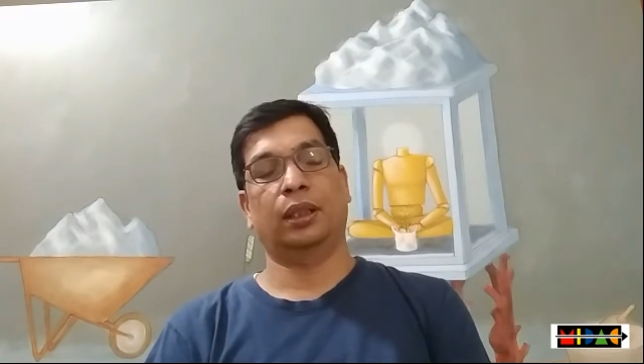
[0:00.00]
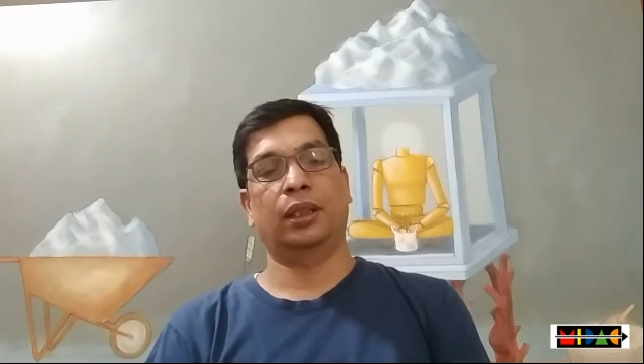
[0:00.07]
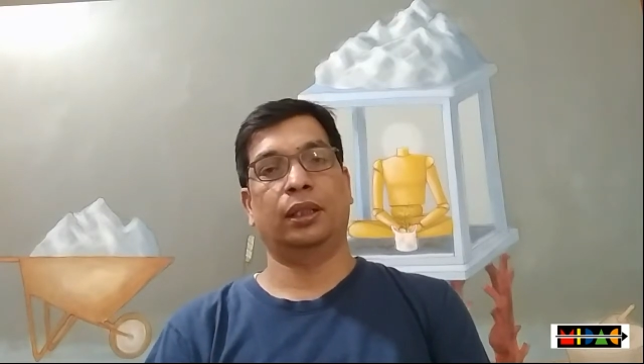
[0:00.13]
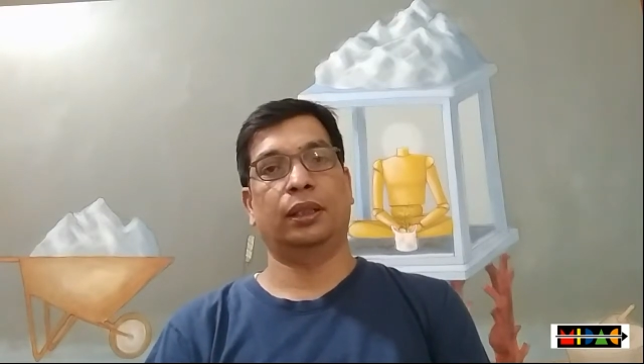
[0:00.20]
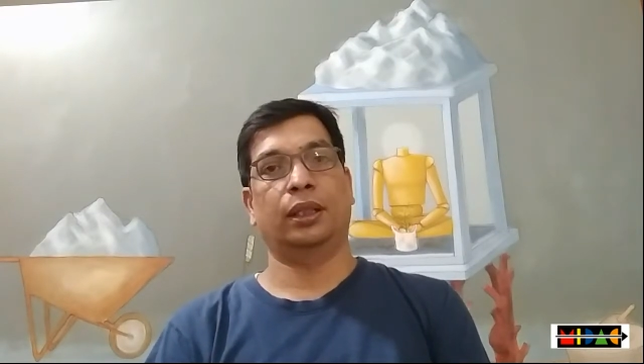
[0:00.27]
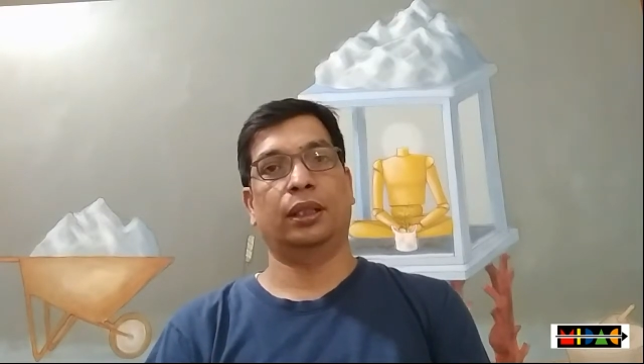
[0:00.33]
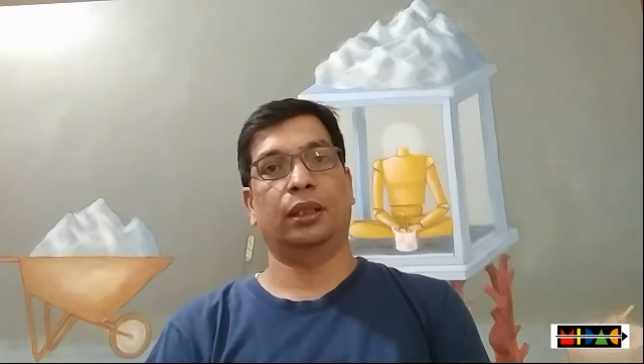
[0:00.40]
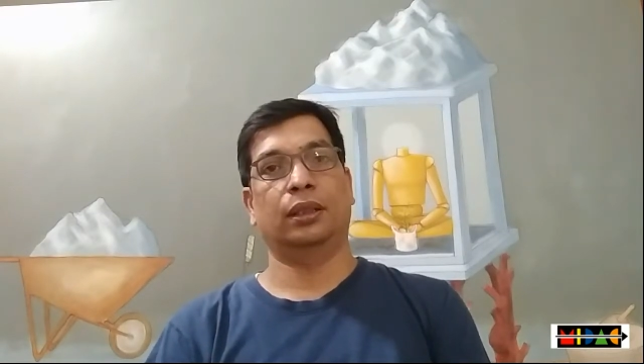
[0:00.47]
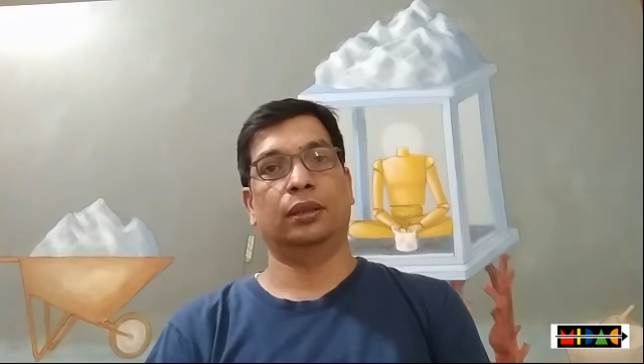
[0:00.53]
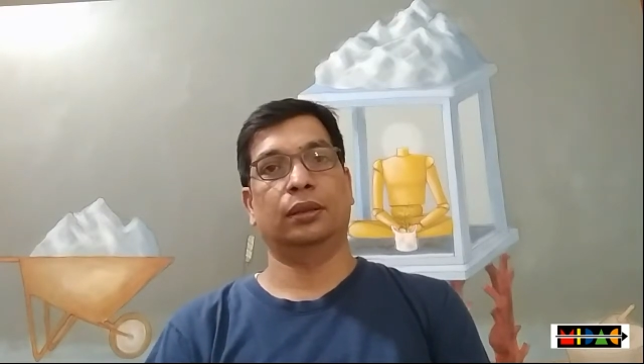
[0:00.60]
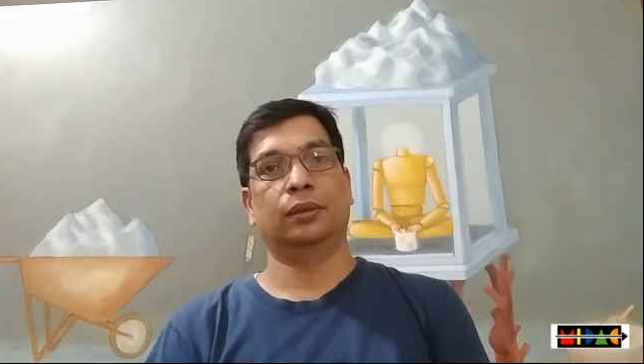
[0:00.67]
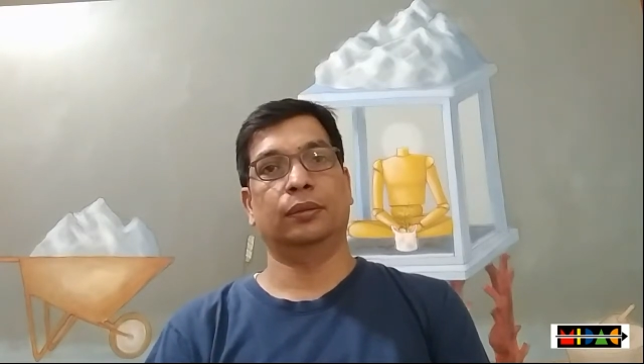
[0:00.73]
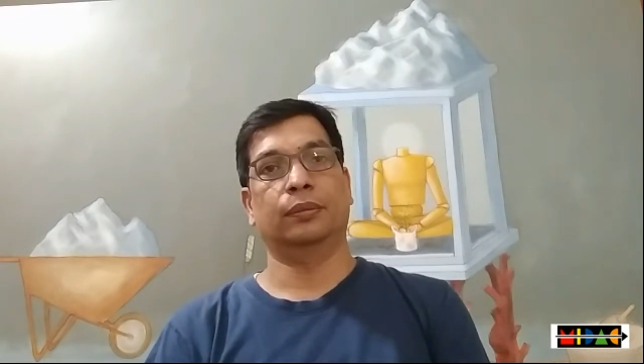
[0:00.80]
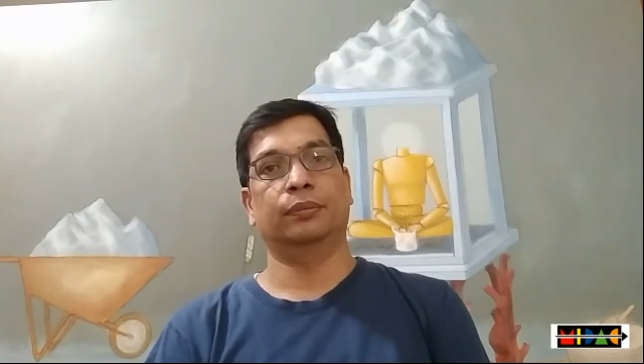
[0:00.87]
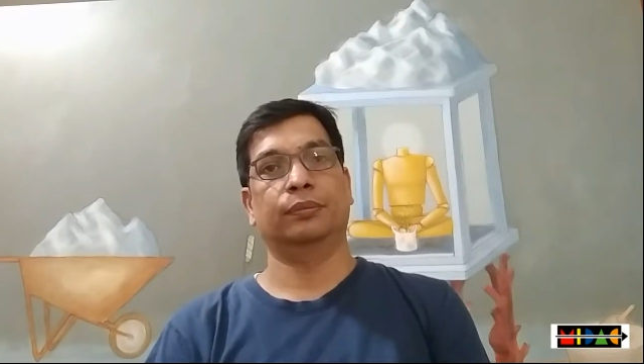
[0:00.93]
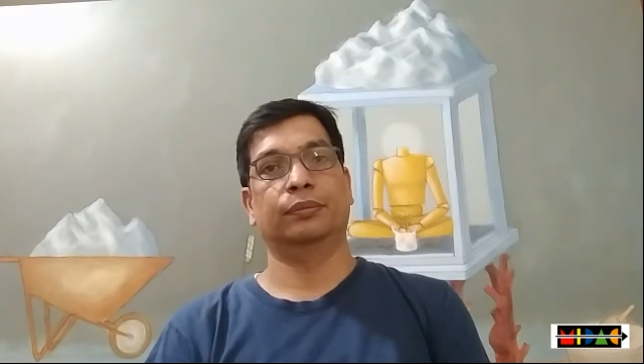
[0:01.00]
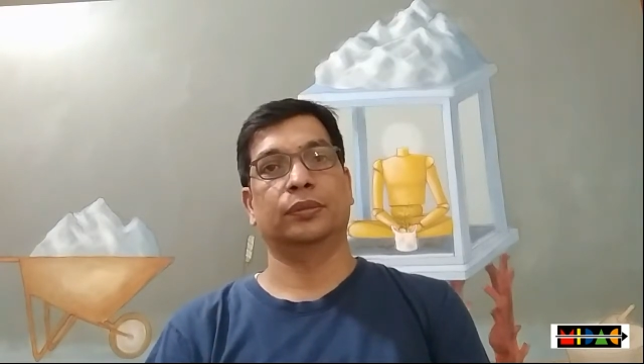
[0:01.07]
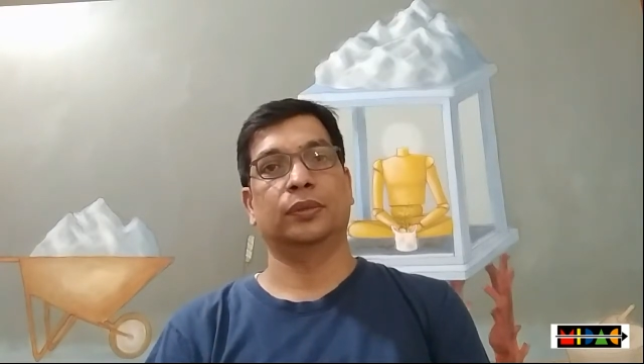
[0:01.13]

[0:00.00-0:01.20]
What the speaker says: and then